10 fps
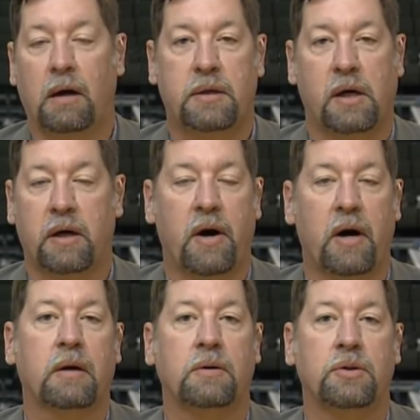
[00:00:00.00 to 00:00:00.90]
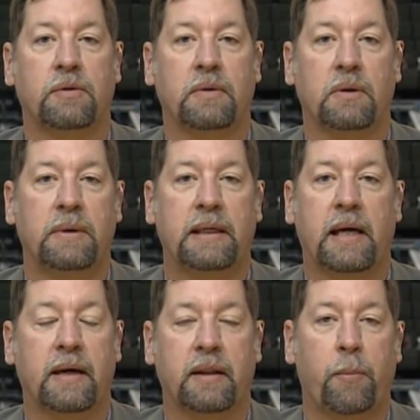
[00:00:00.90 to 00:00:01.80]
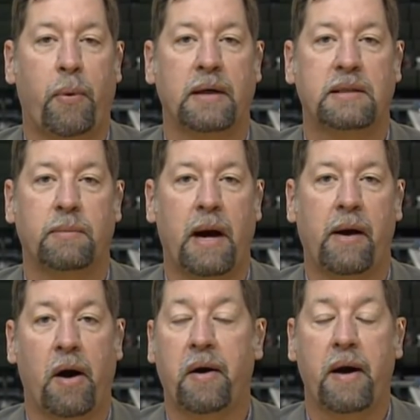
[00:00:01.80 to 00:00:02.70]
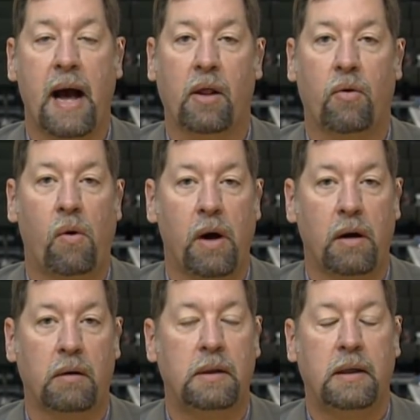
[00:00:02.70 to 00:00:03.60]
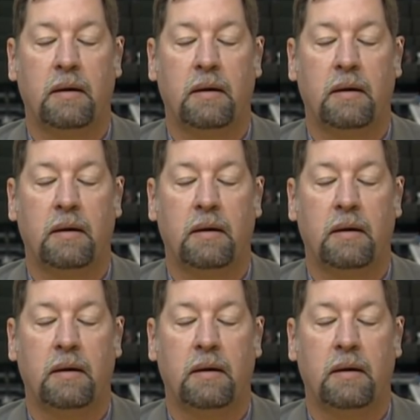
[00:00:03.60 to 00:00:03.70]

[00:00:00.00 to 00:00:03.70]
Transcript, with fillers: ton of articles over the weekend in the press about $100 oil.